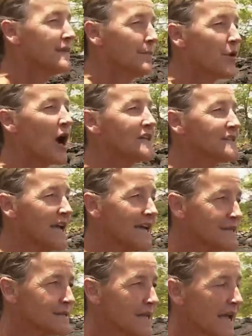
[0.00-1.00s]
The
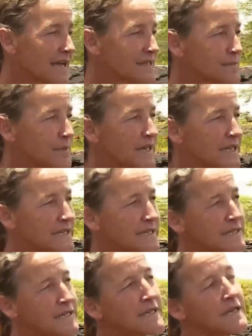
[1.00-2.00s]
process has
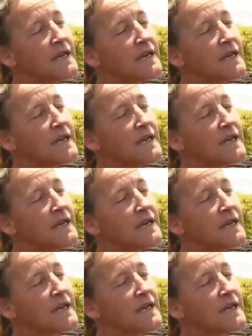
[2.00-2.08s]
been